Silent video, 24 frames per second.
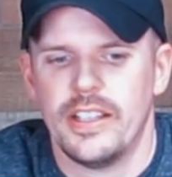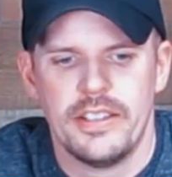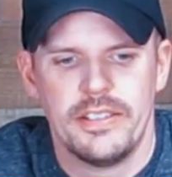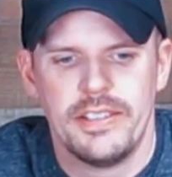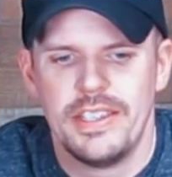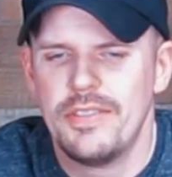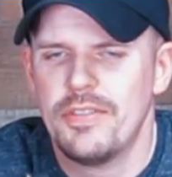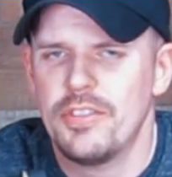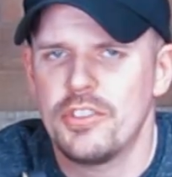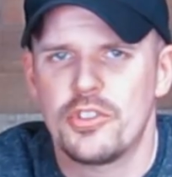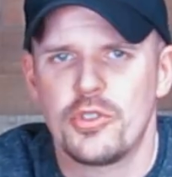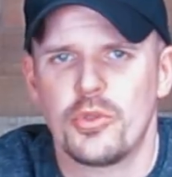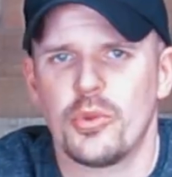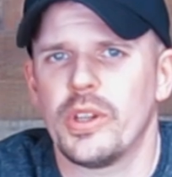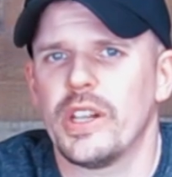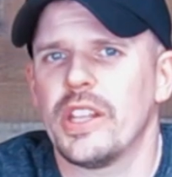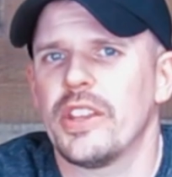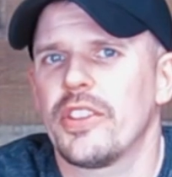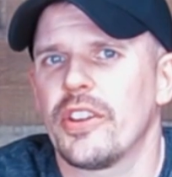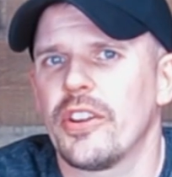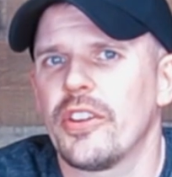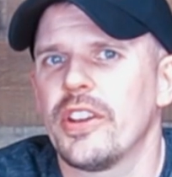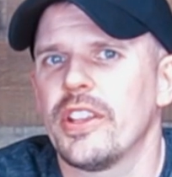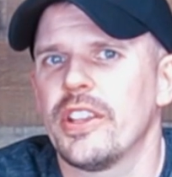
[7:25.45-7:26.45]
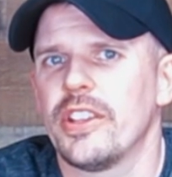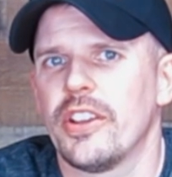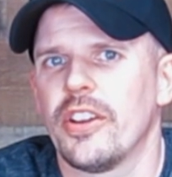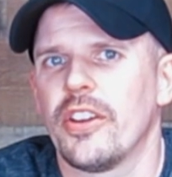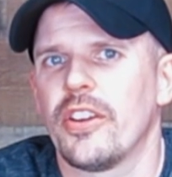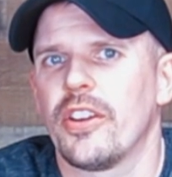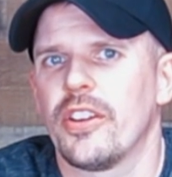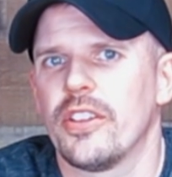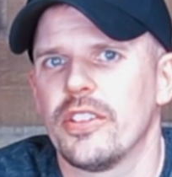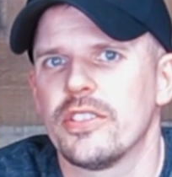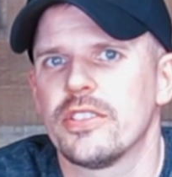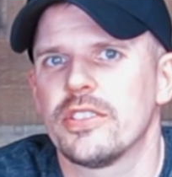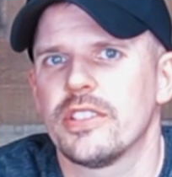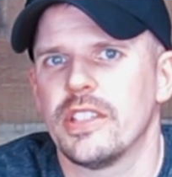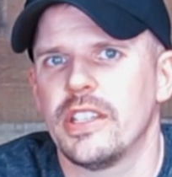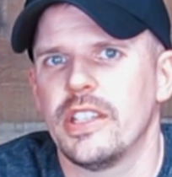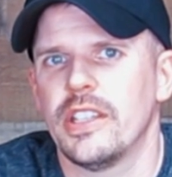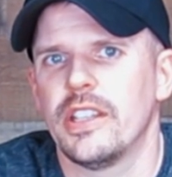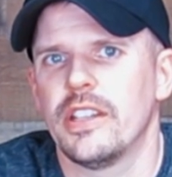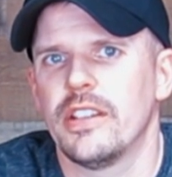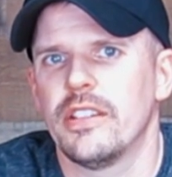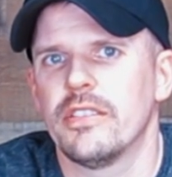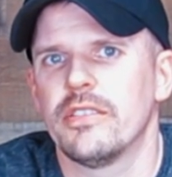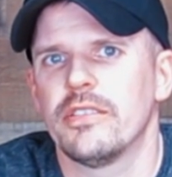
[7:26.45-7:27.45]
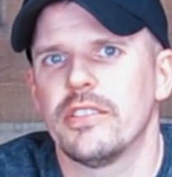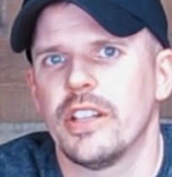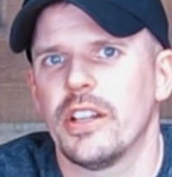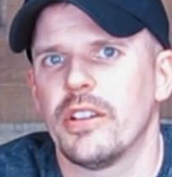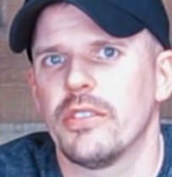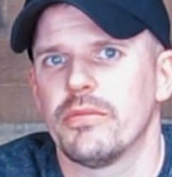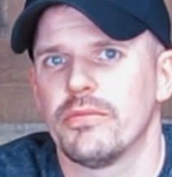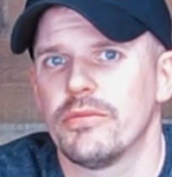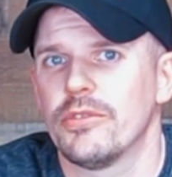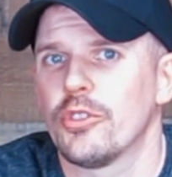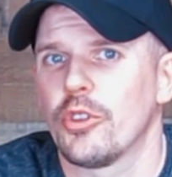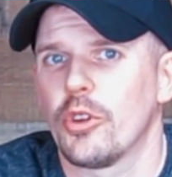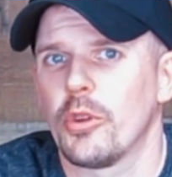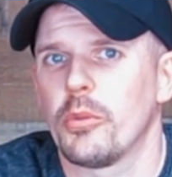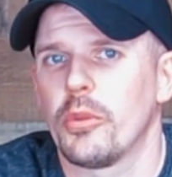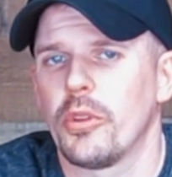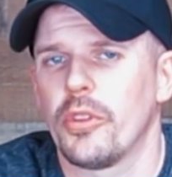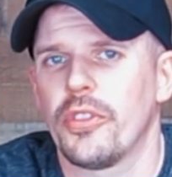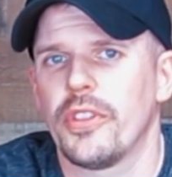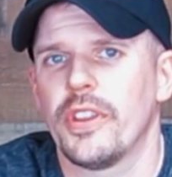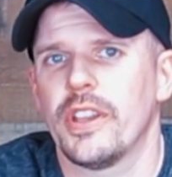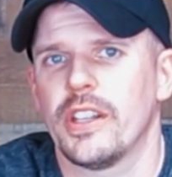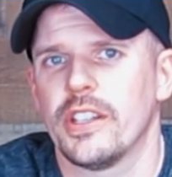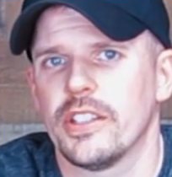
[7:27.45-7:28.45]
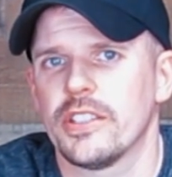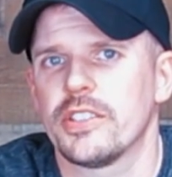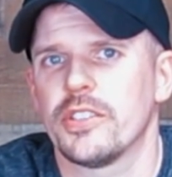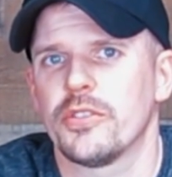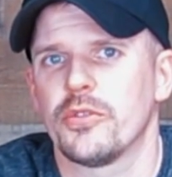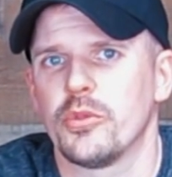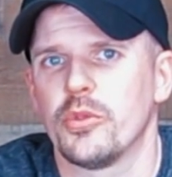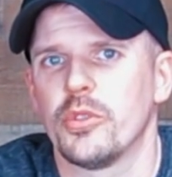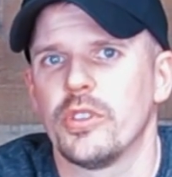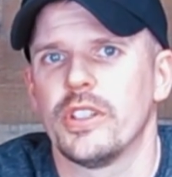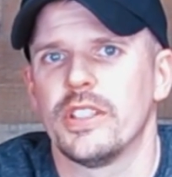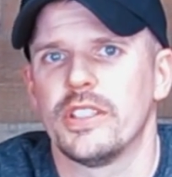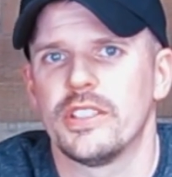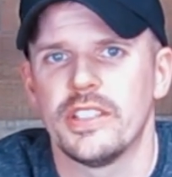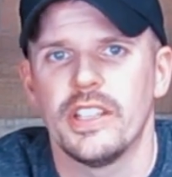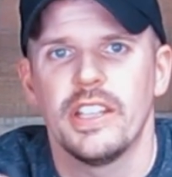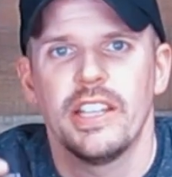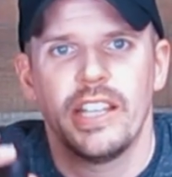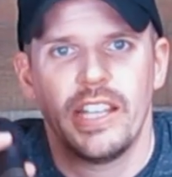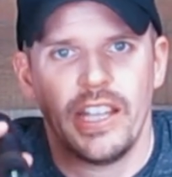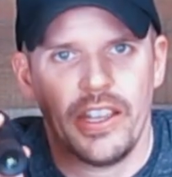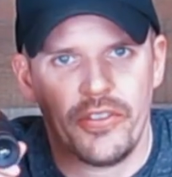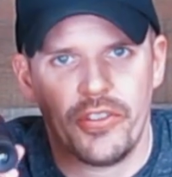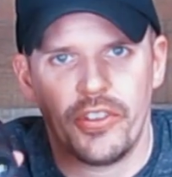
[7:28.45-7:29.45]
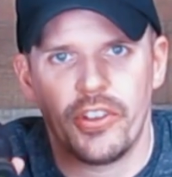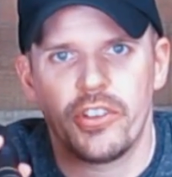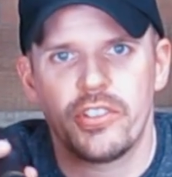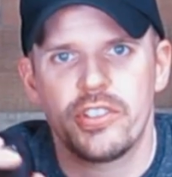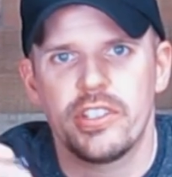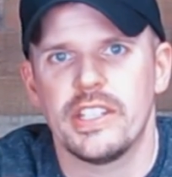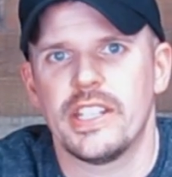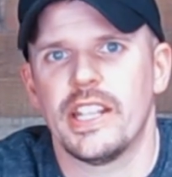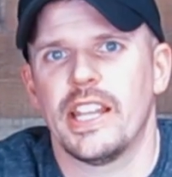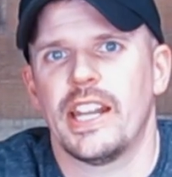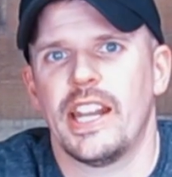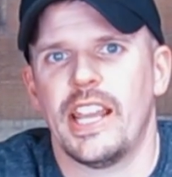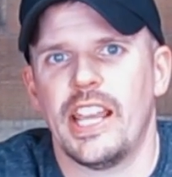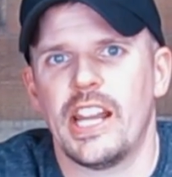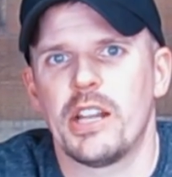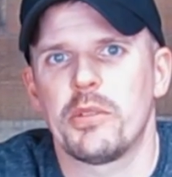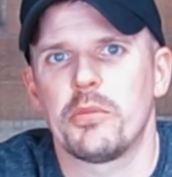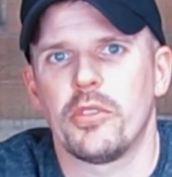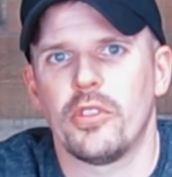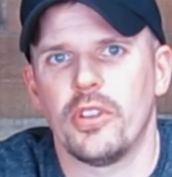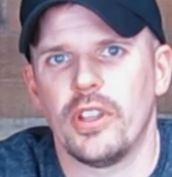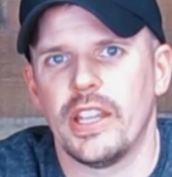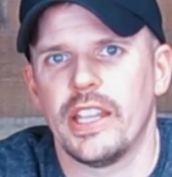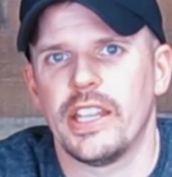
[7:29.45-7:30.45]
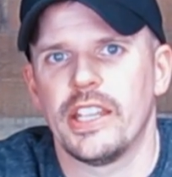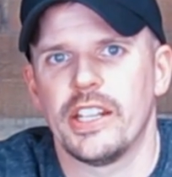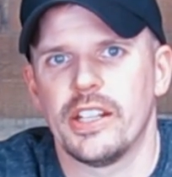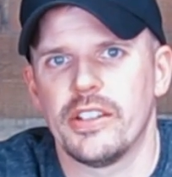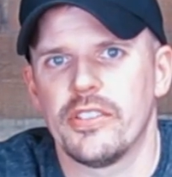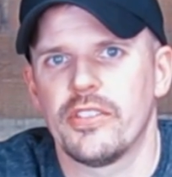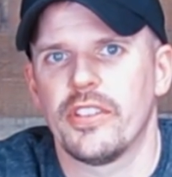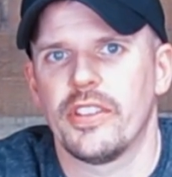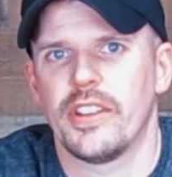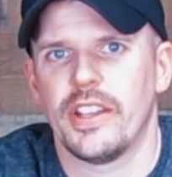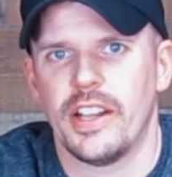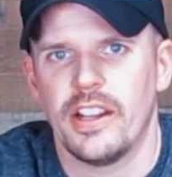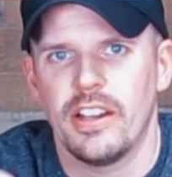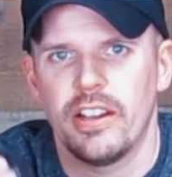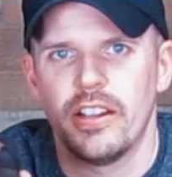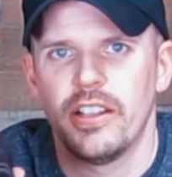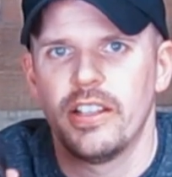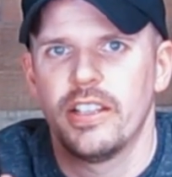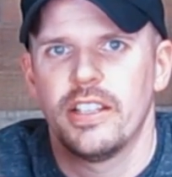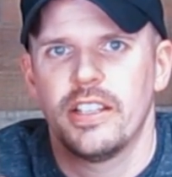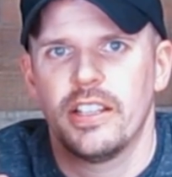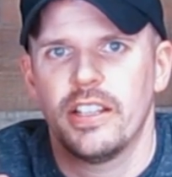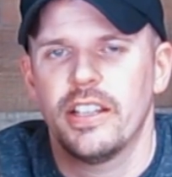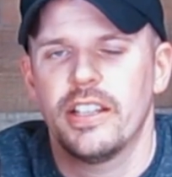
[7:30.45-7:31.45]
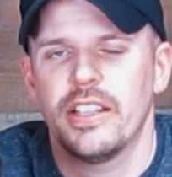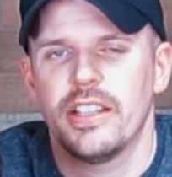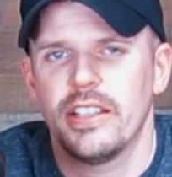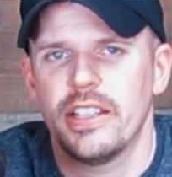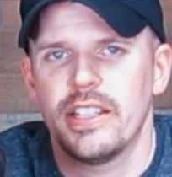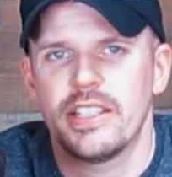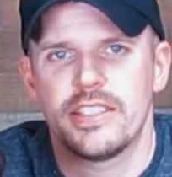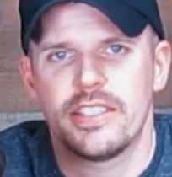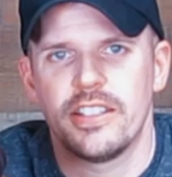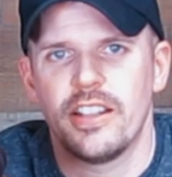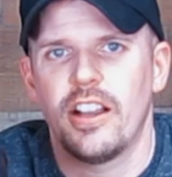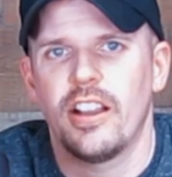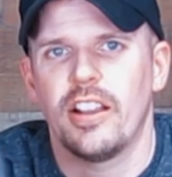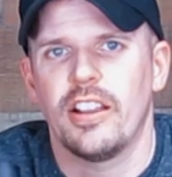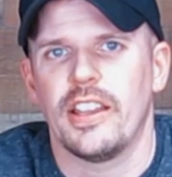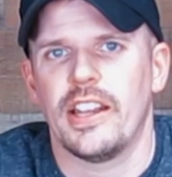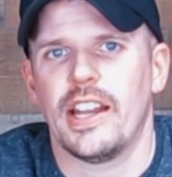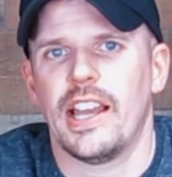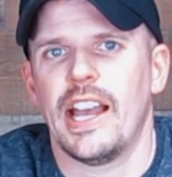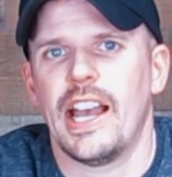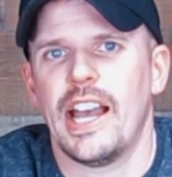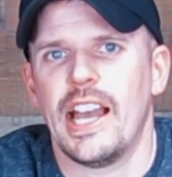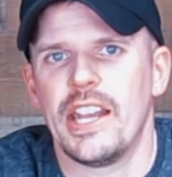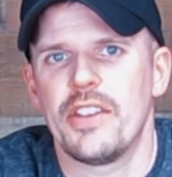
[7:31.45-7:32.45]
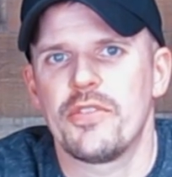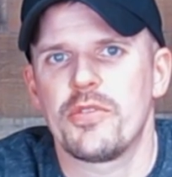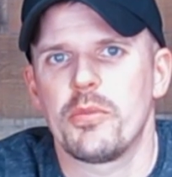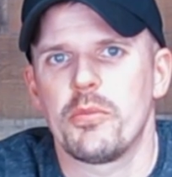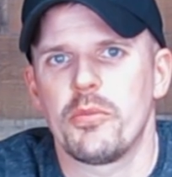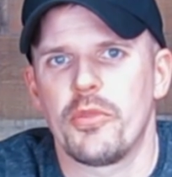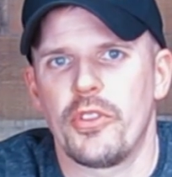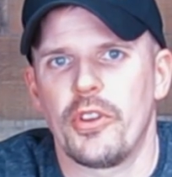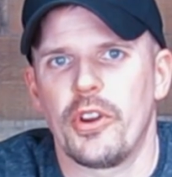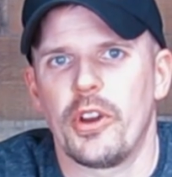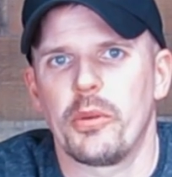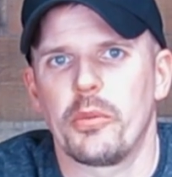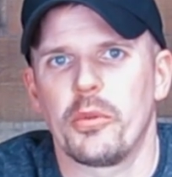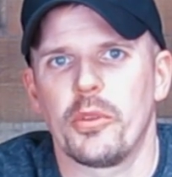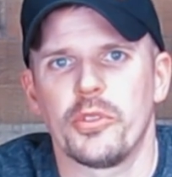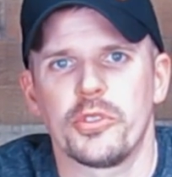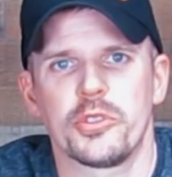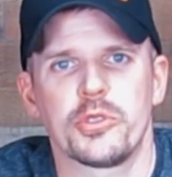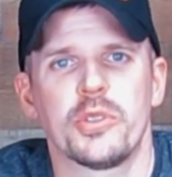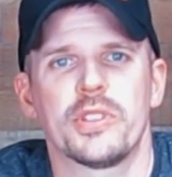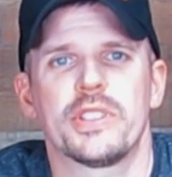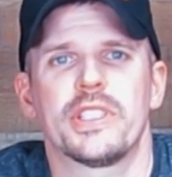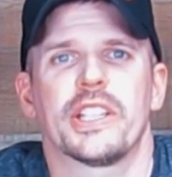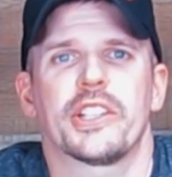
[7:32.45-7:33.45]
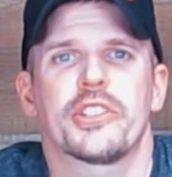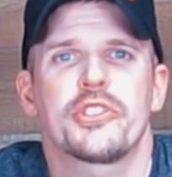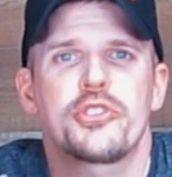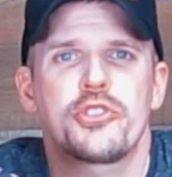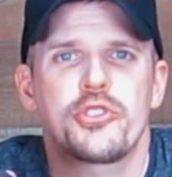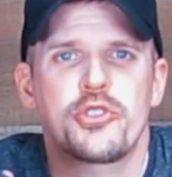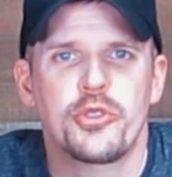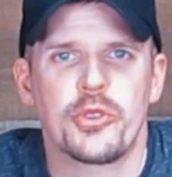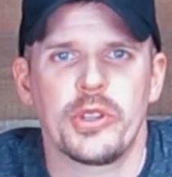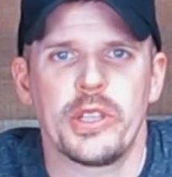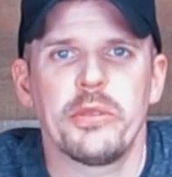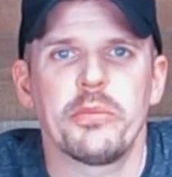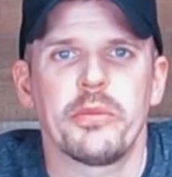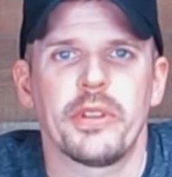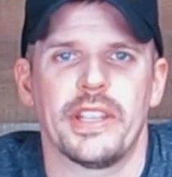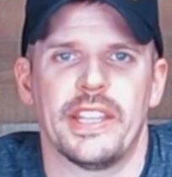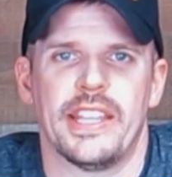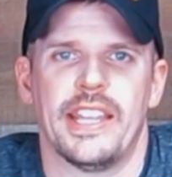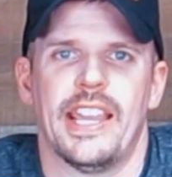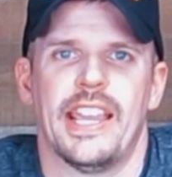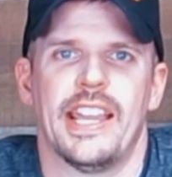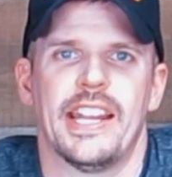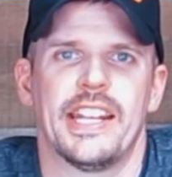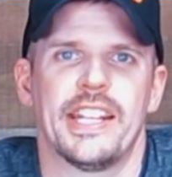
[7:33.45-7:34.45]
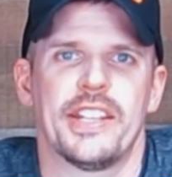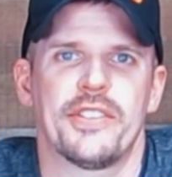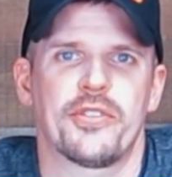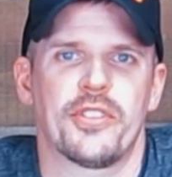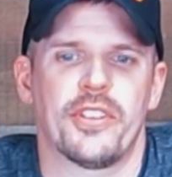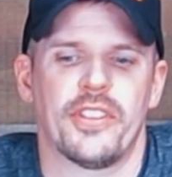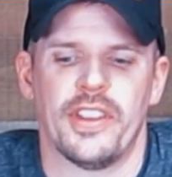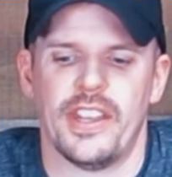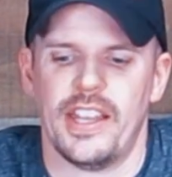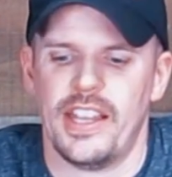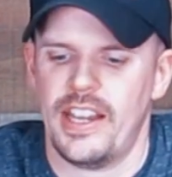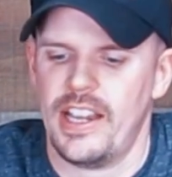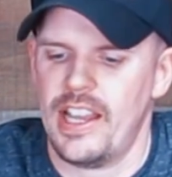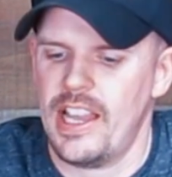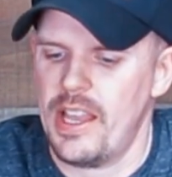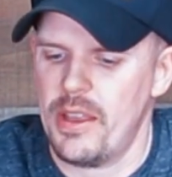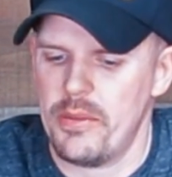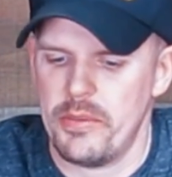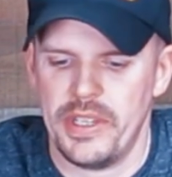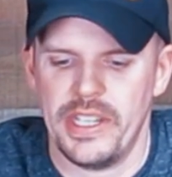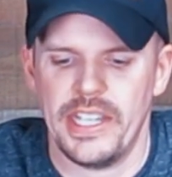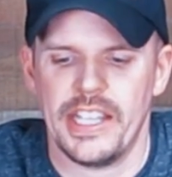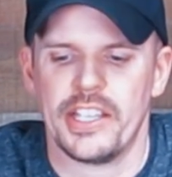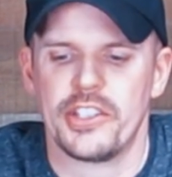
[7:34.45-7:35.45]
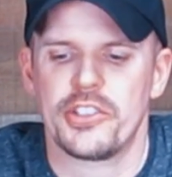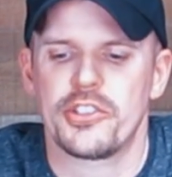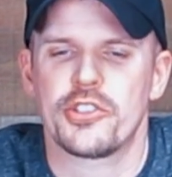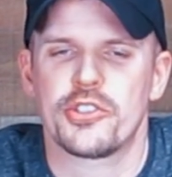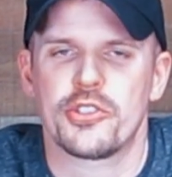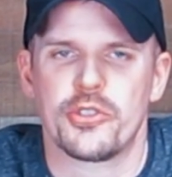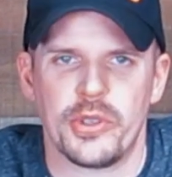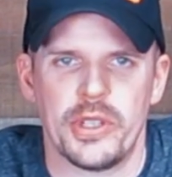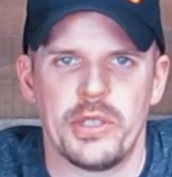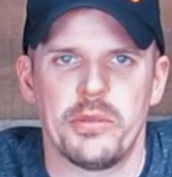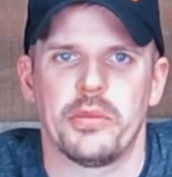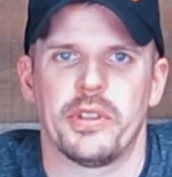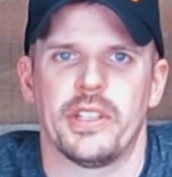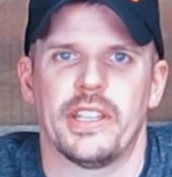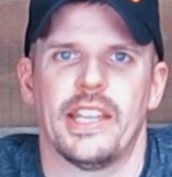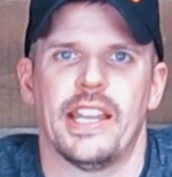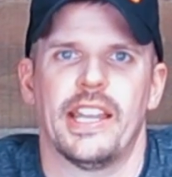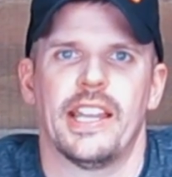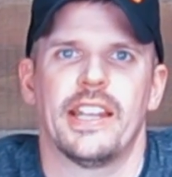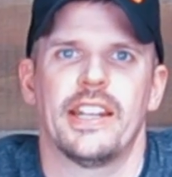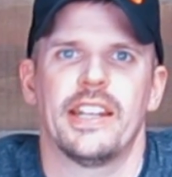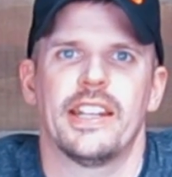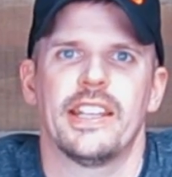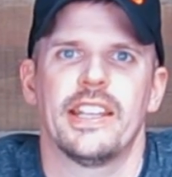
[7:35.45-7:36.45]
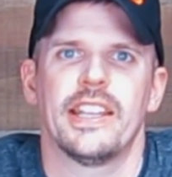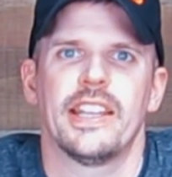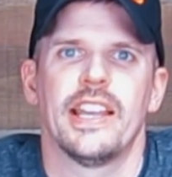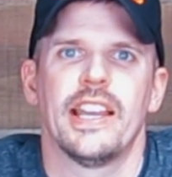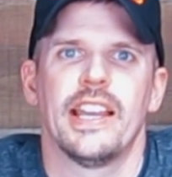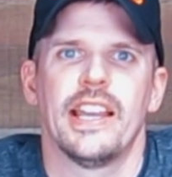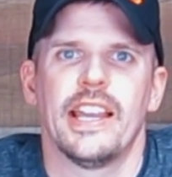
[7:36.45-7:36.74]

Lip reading: Even 20, 30 yards in normal thickness of woods, if there's a dead animal laying over there, it's not going to hide from thermal. So it's extremely handy for that. Extremely handy.